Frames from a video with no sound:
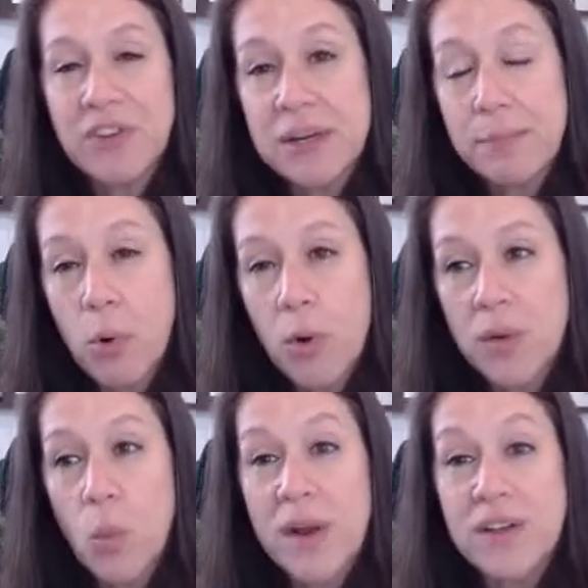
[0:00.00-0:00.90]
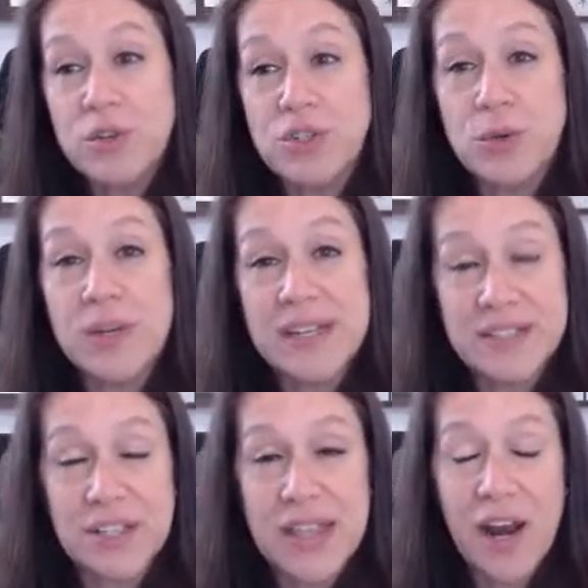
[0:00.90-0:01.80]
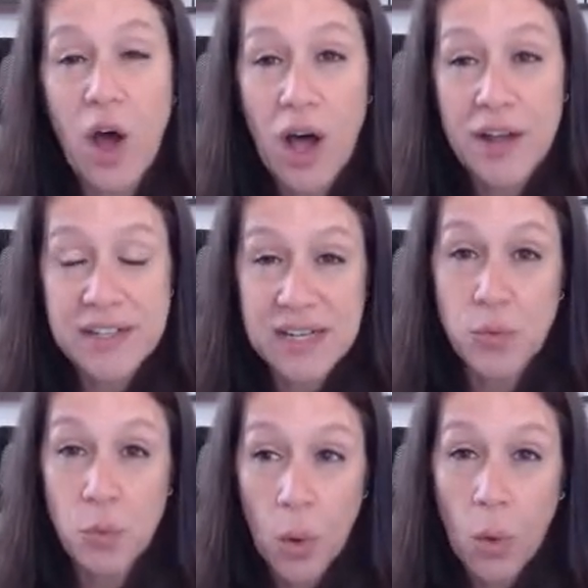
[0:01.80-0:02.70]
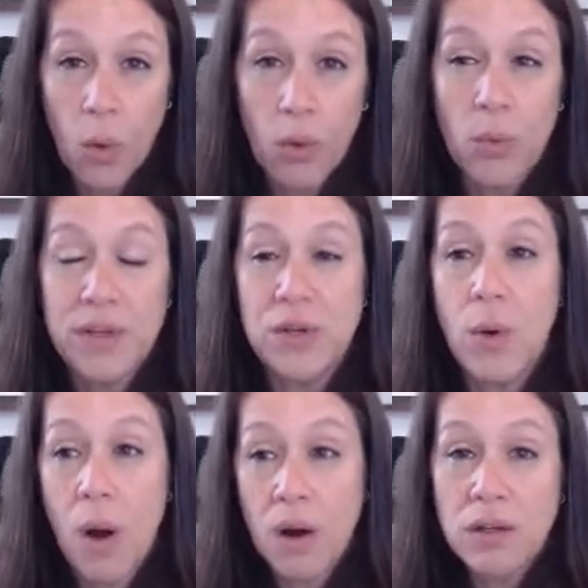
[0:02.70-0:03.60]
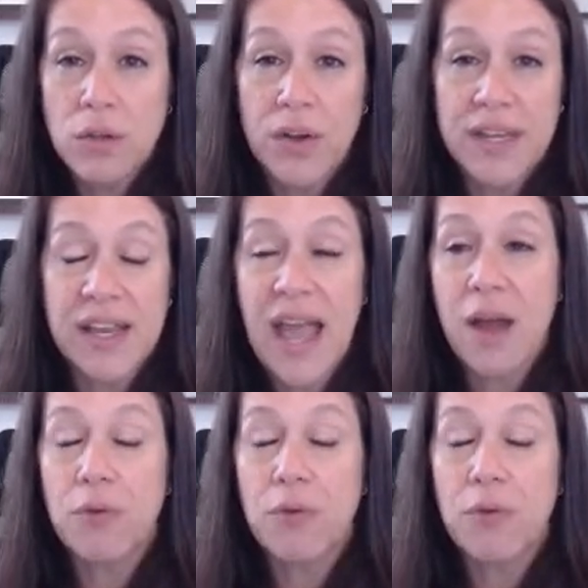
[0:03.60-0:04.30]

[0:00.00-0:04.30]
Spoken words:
important when you do get into that auditing role, when you are looking at